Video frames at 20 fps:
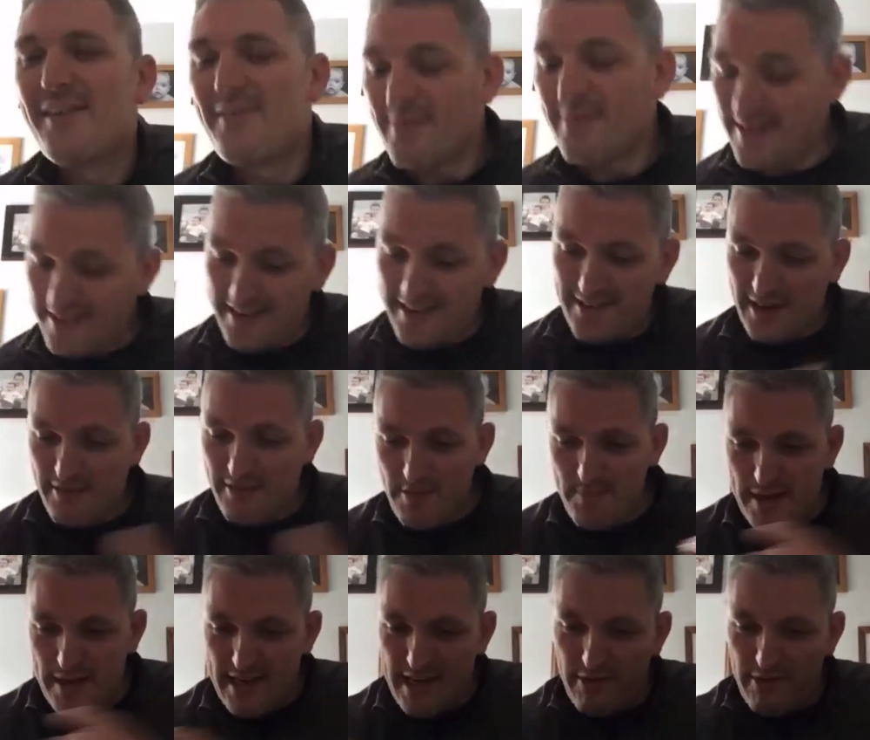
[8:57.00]
look,
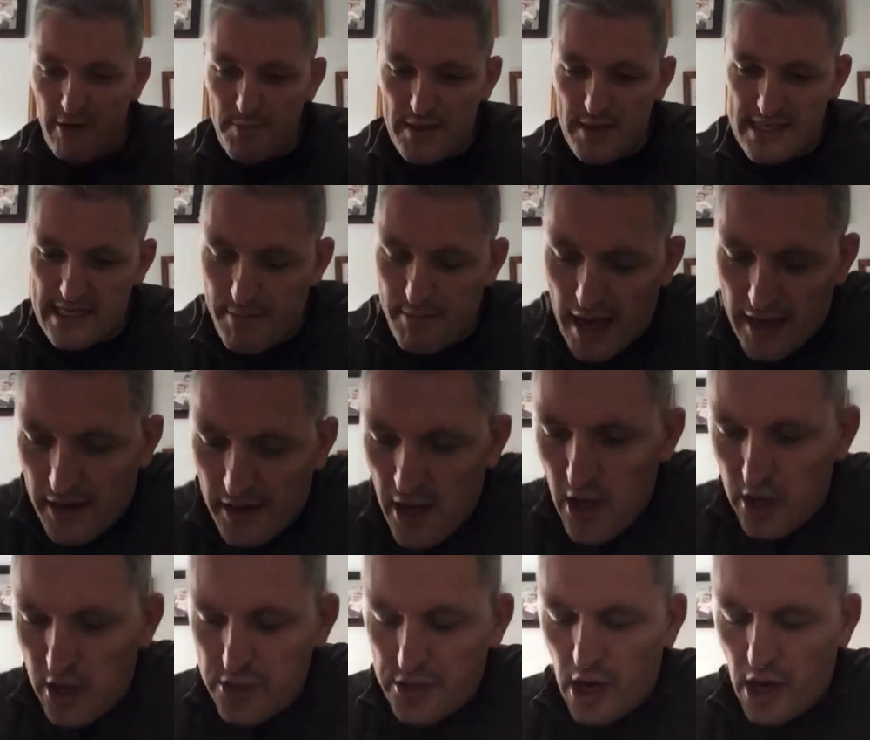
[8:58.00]
you're a busy man.
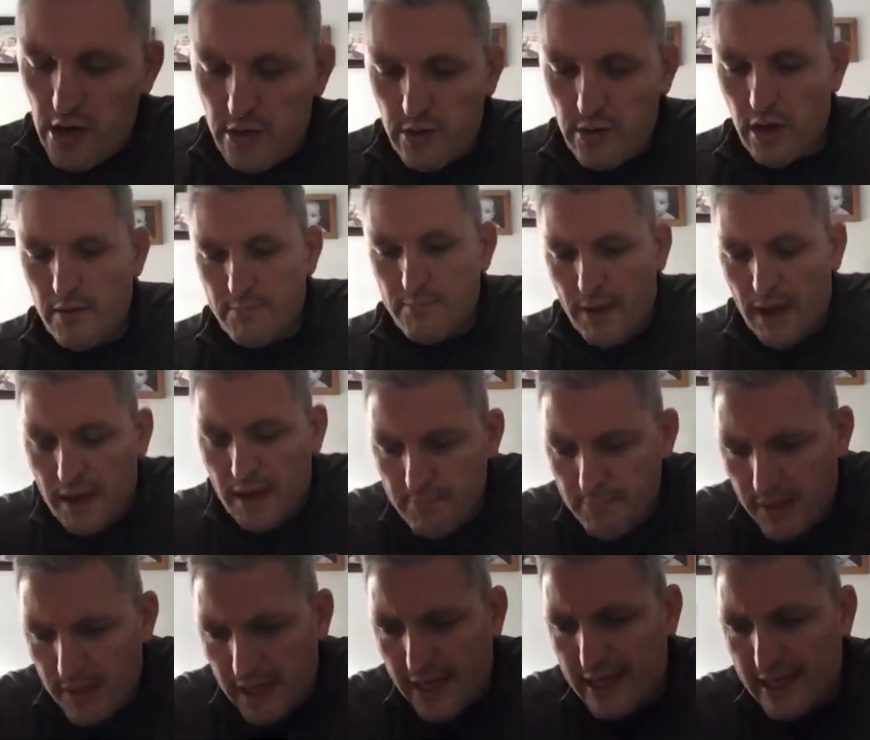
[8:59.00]
So,
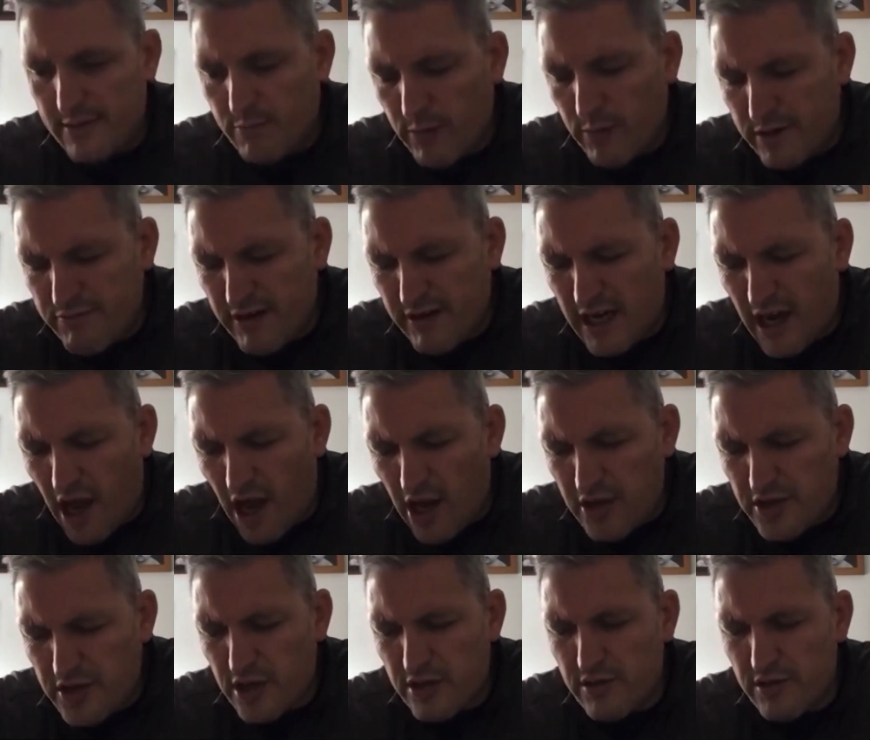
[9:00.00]
Billy, with regard
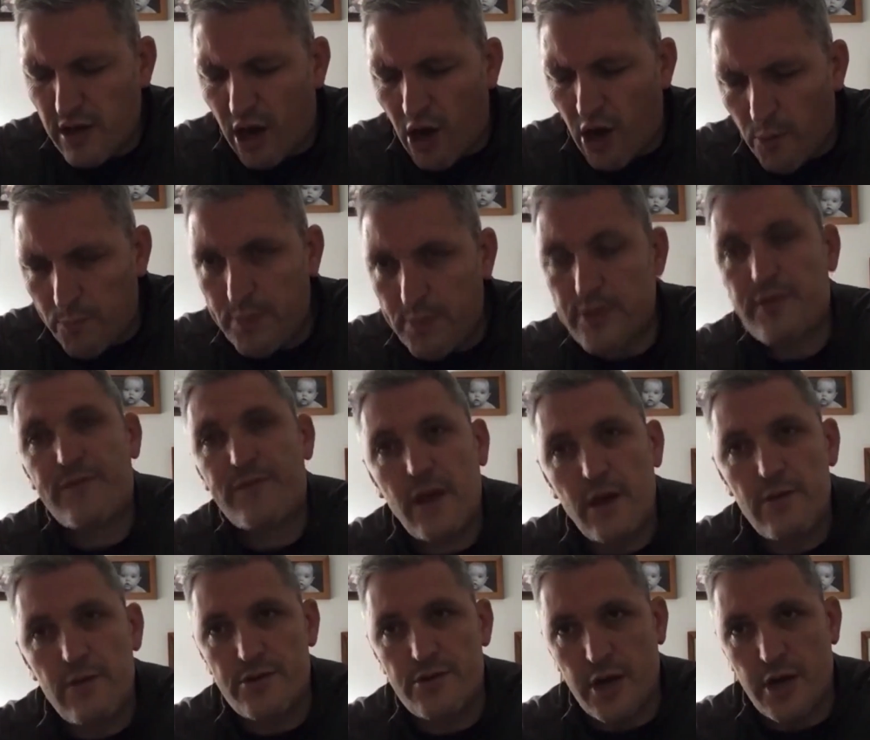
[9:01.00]
to Hopper's
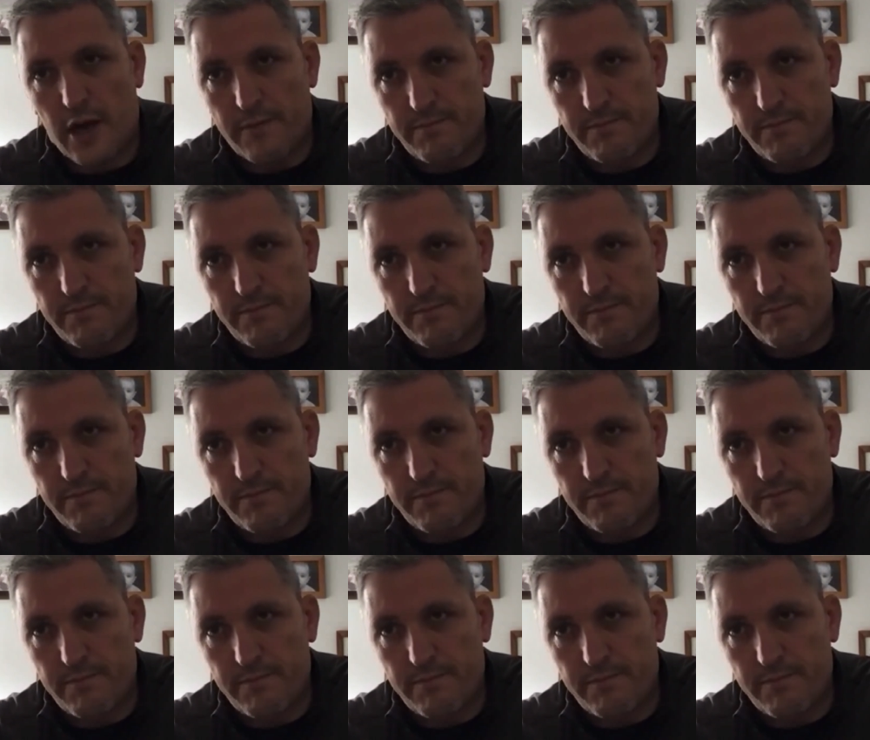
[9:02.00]
future,